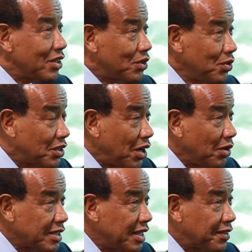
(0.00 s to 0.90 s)

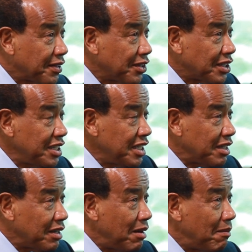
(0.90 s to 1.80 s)

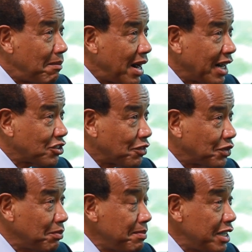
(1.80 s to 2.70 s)
2013,
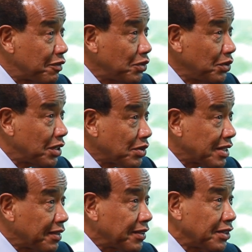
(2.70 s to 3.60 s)
May of
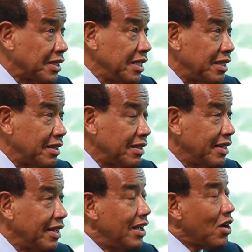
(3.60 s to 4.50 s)
2013.
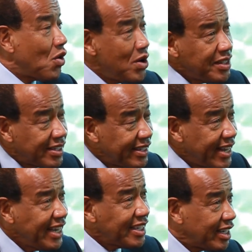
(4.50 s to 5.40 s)

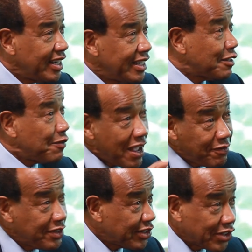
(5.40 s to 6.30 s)
Coincidentally, that's 5
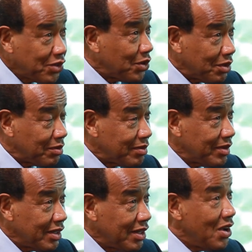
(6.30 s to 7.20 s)
years ago.
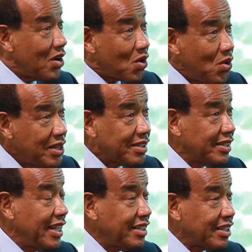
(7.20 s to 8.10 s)

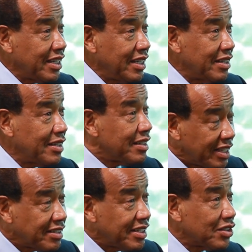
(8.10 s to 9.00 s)
Coincidentally,
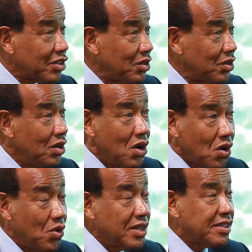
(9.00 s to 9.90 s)
6 years ago,
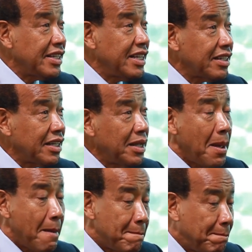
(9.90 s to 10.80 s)
coincidentally,
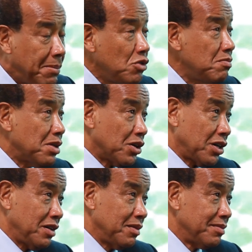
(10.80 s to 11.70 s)

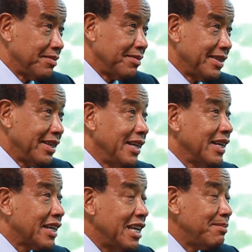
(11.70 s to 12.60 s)
Bloomberg
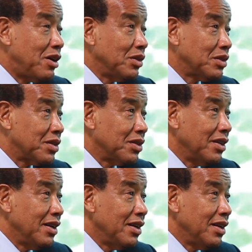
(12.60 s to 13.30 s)
came out